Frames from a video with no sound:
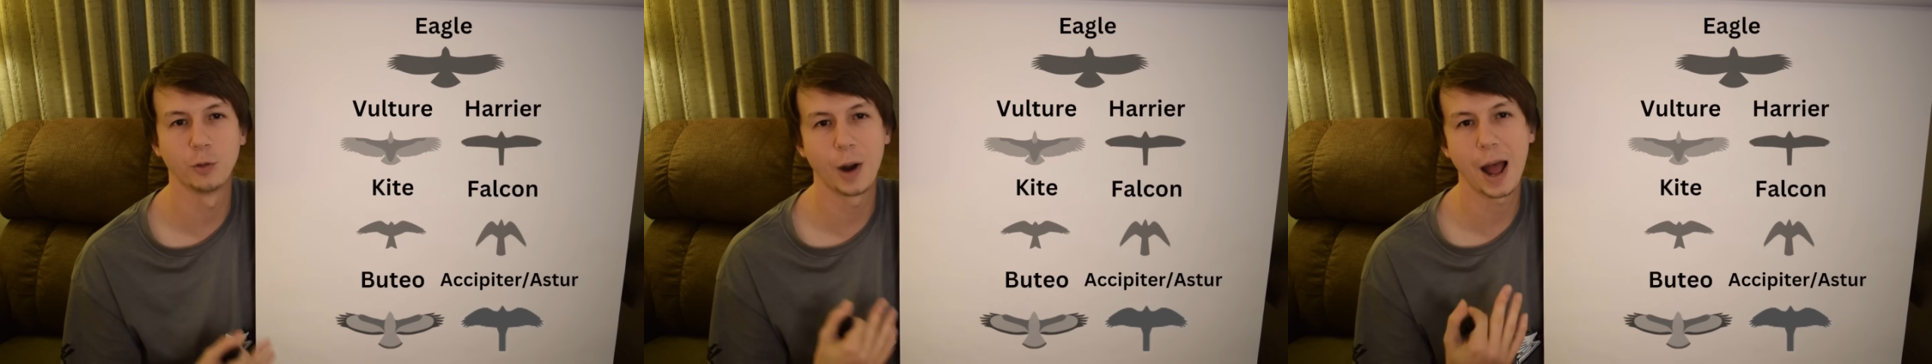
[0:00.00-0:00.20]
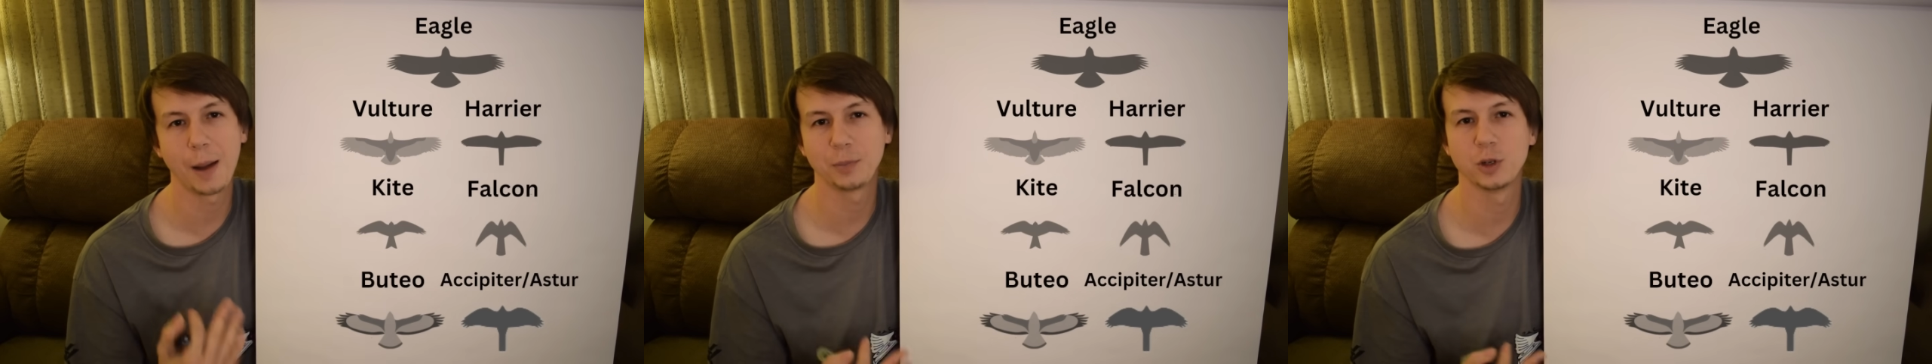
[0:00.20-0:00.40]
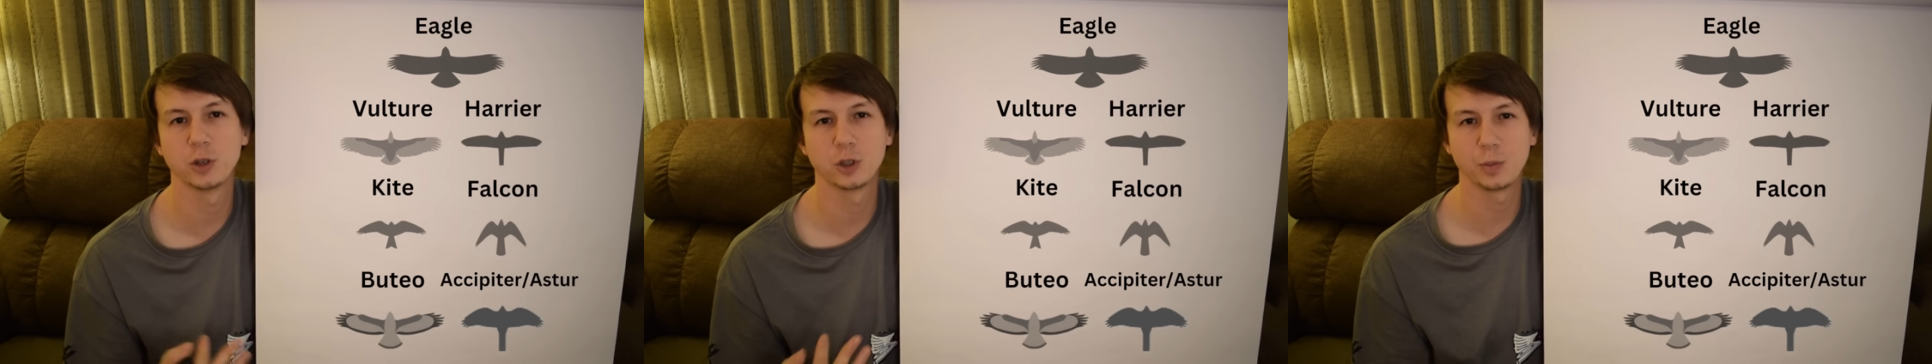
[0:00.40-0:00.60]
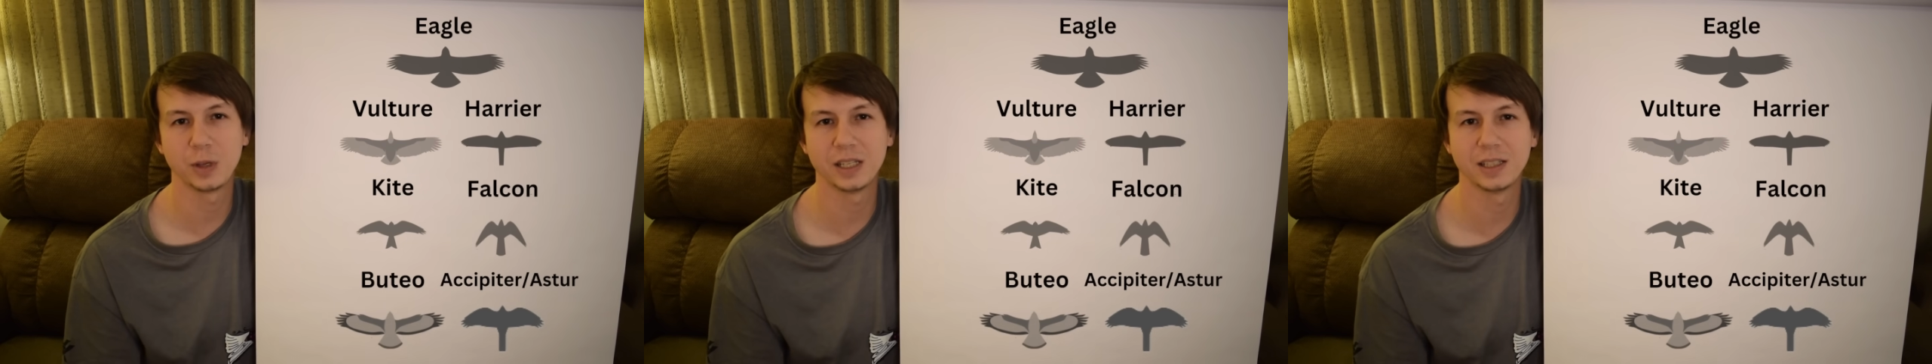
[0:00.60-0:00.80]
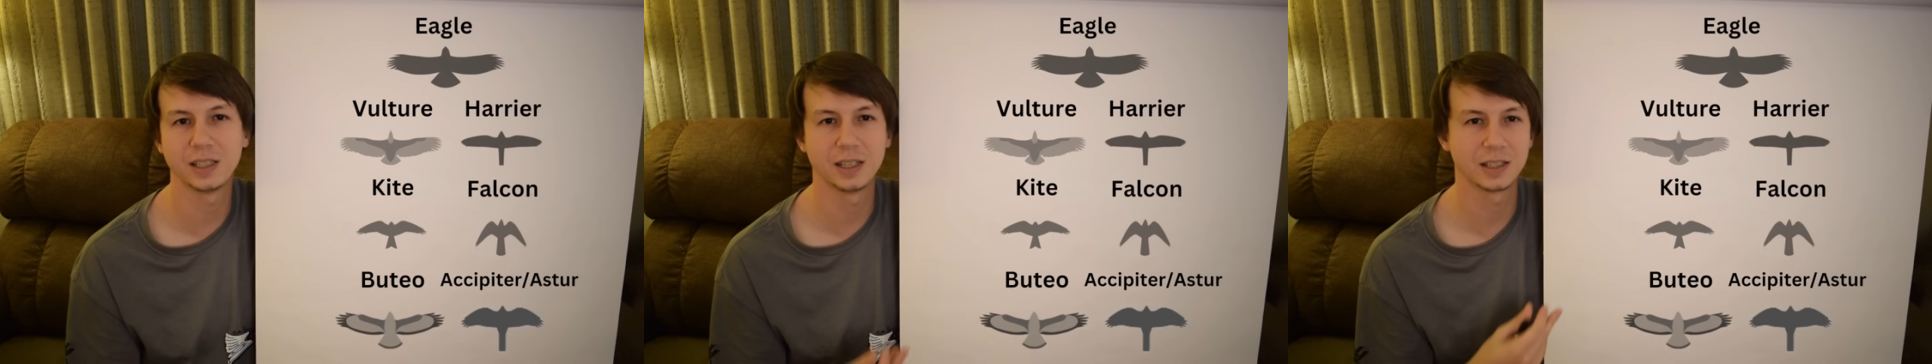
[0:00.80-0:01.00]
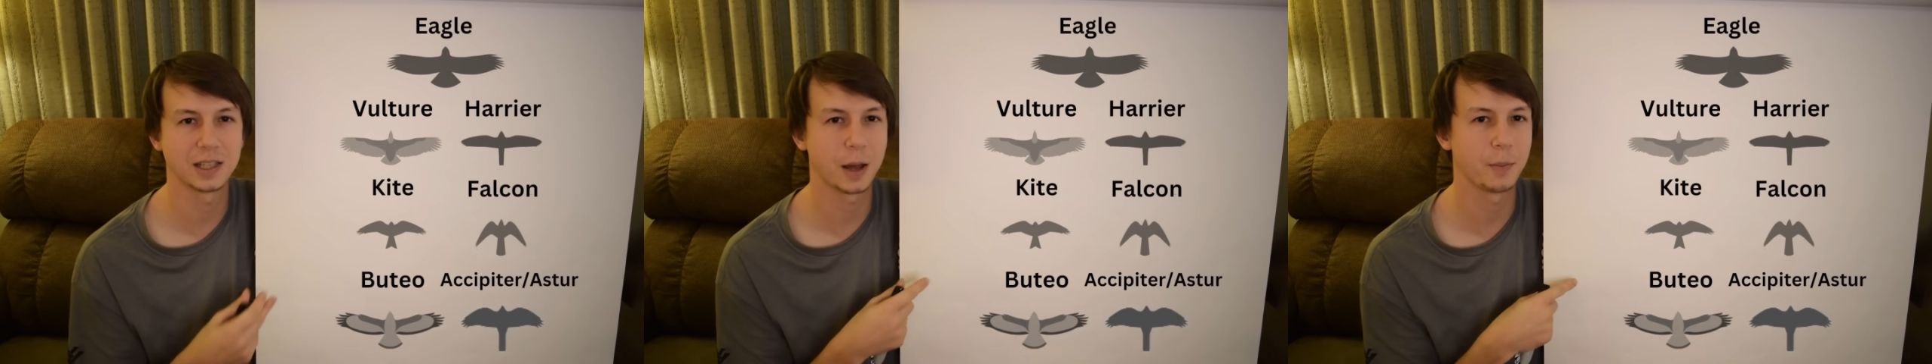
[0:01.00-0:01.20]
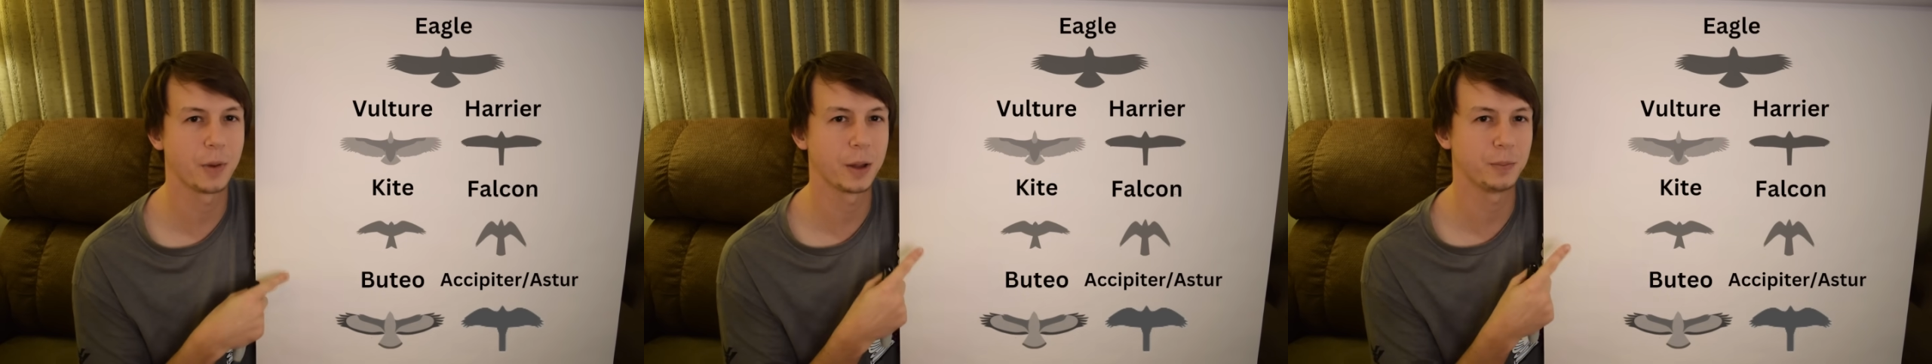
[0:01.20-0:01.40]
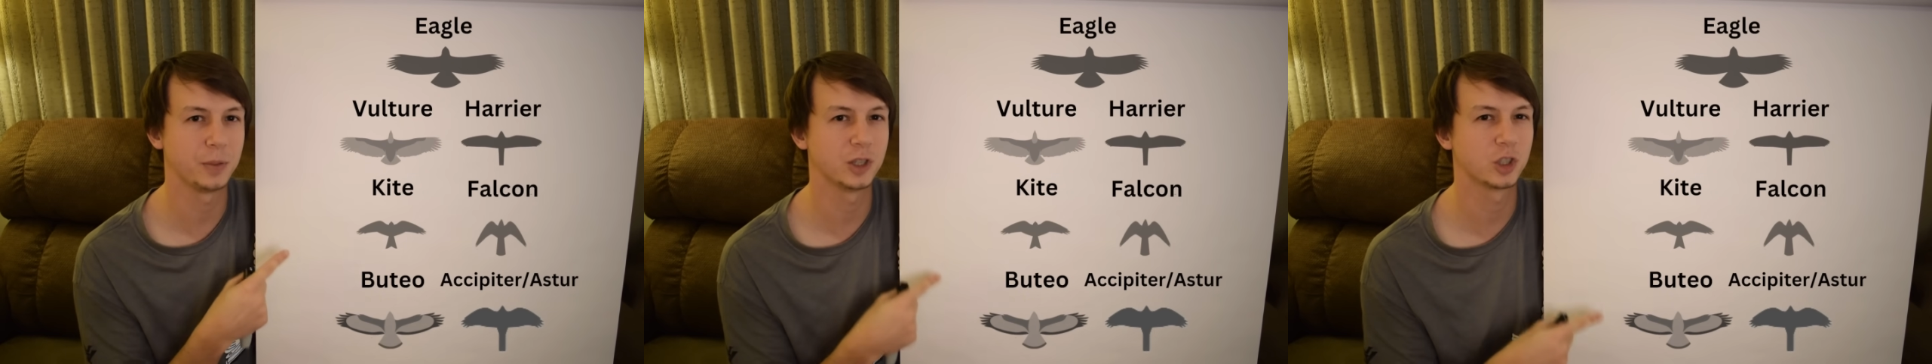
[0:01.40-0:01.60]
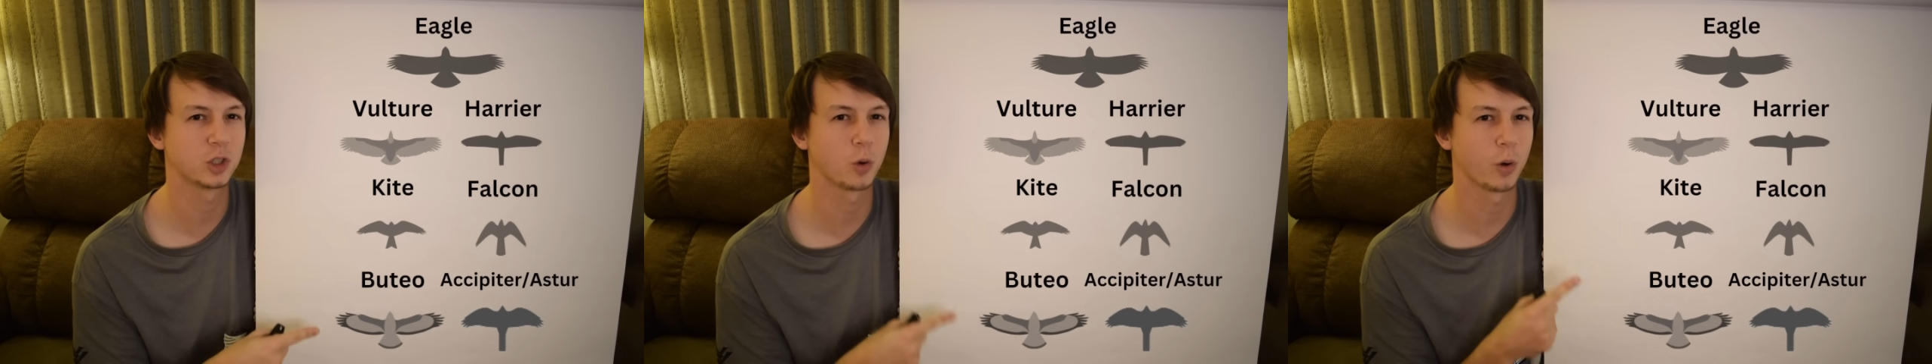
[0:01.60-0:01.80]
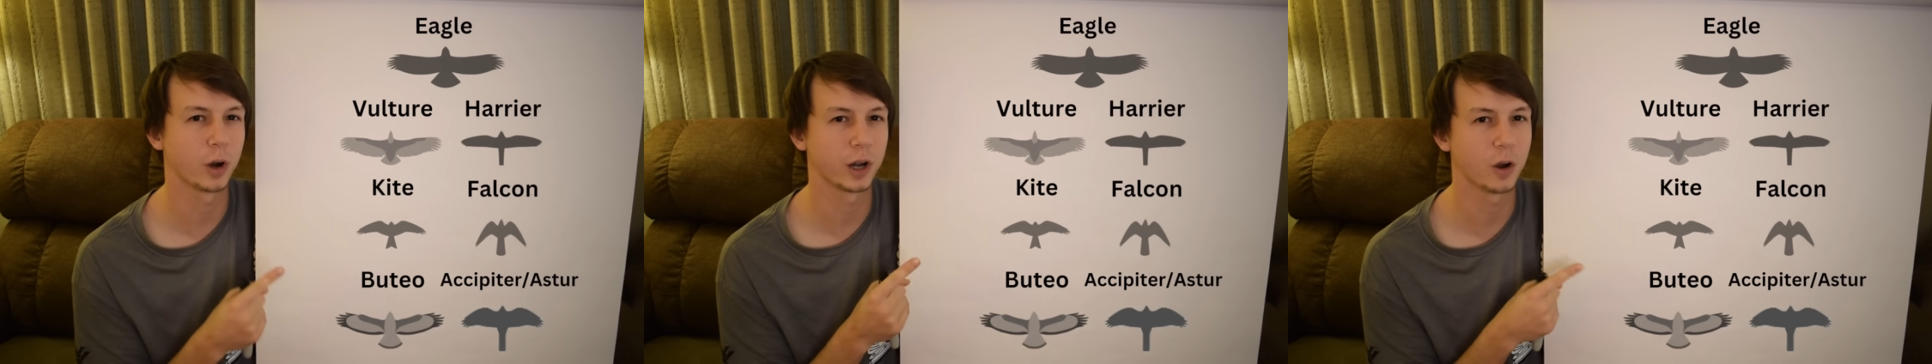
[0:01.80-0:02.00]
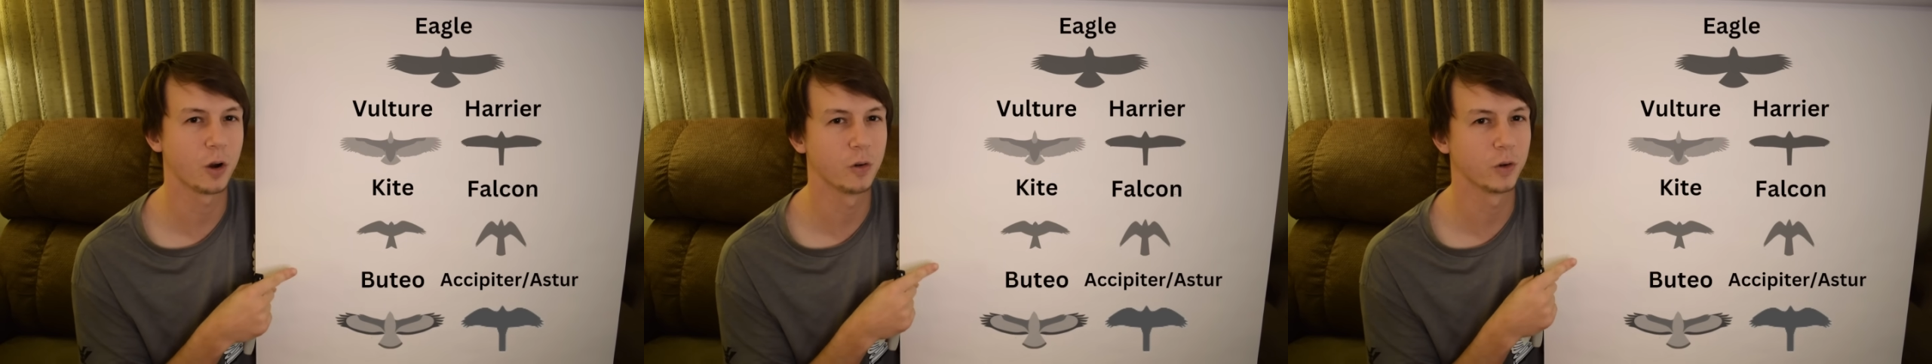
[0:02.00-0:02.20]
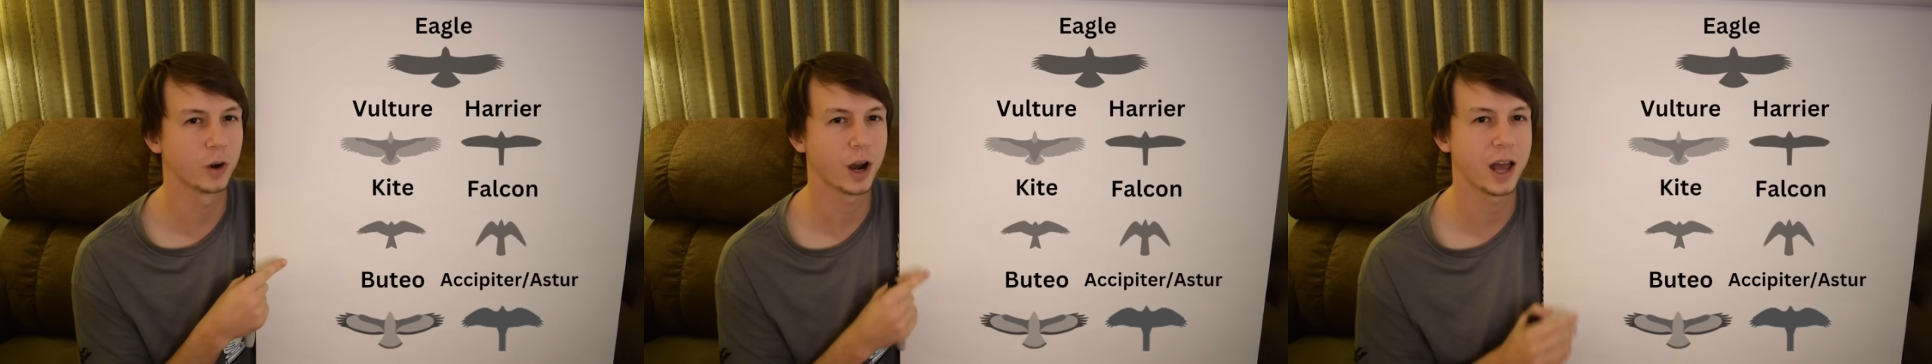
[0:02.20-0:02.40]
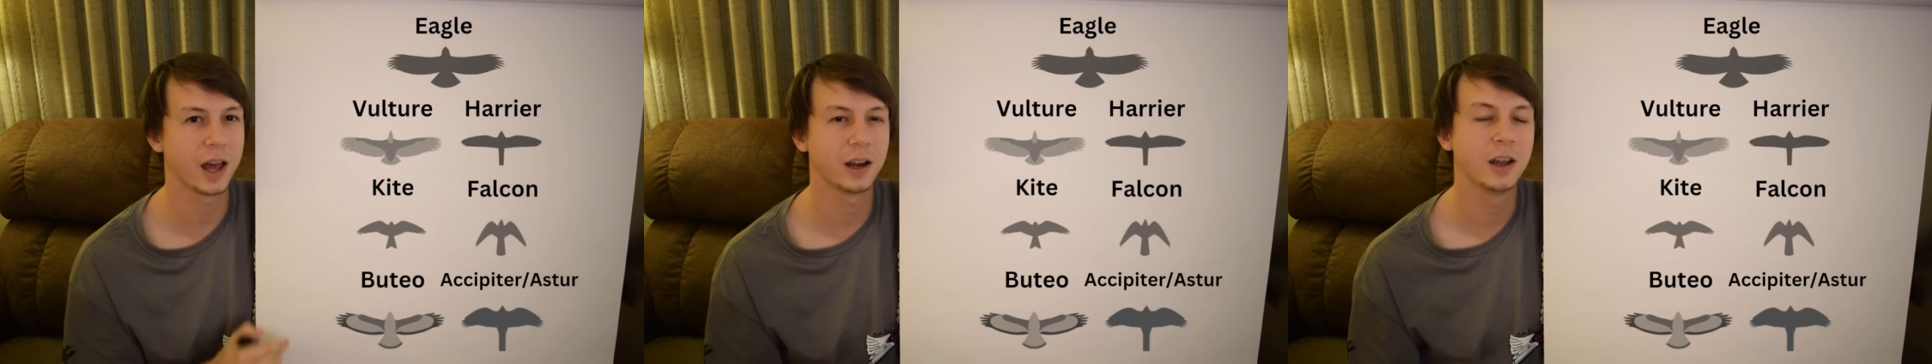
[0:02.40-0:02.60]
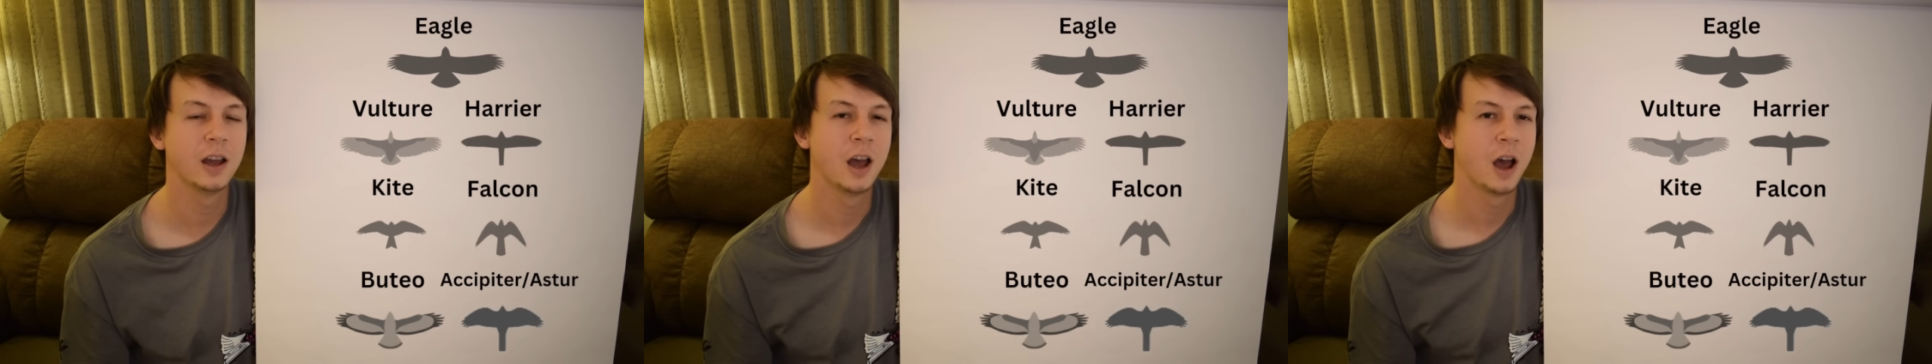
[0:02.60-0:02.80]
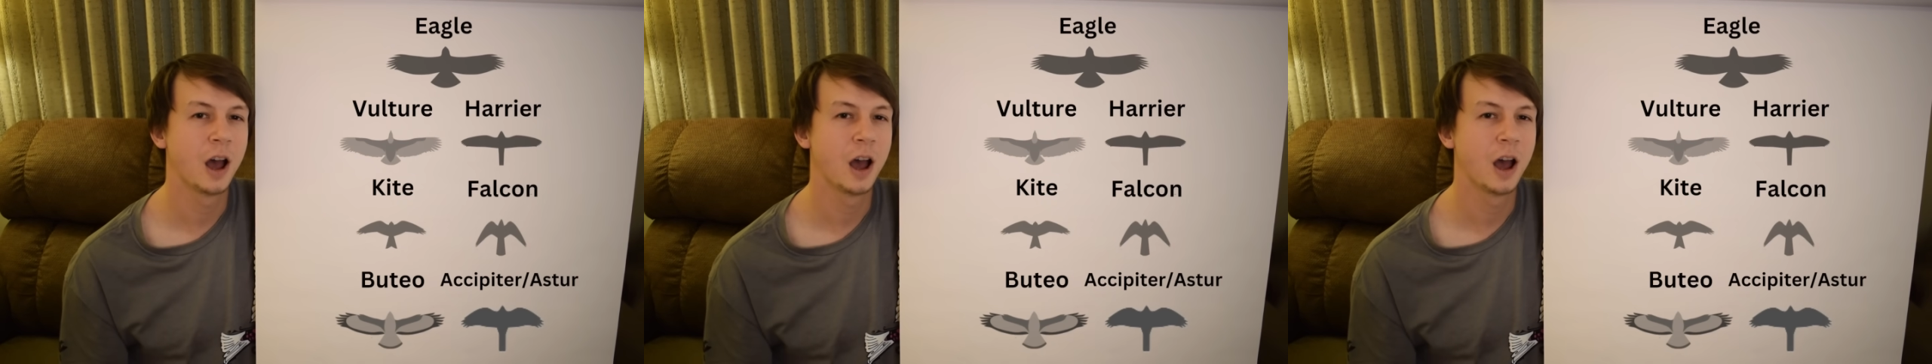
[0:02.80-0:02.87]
raptor species that might be soaring overhead.